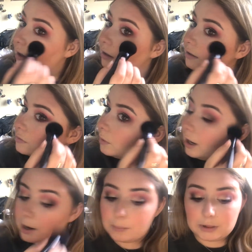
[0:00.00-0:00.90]
That's where
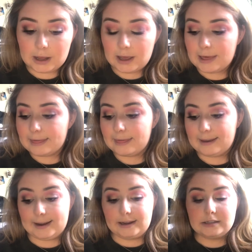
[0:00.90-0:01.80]
I apply
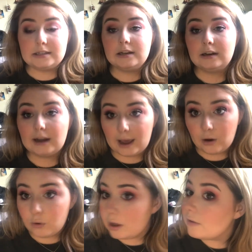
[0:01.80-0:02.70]
that.
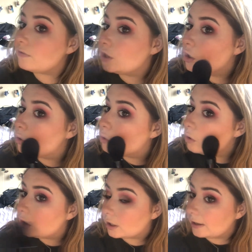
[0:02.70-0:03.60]
Now, if
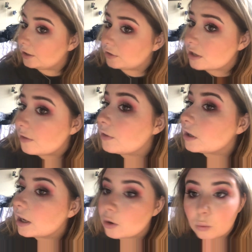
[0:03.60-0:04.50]
you look at yourself and
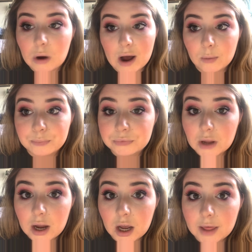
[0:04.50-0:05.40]
you're like, wow,
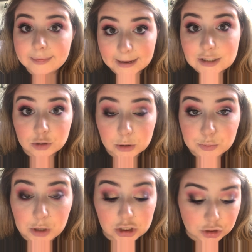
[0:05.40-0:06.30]
that's too much
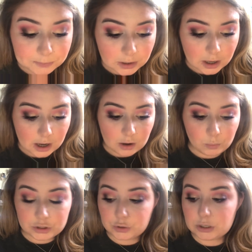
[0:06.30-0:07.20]
blush,
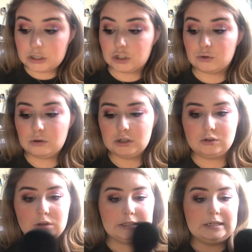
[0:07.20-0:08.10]
what you can do is
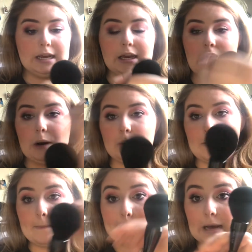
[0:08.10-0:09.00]
you can take our
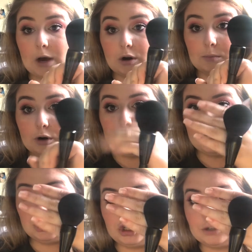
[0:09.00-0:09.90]
powder
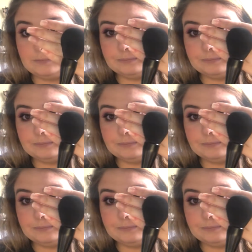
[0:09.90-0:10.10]
brush,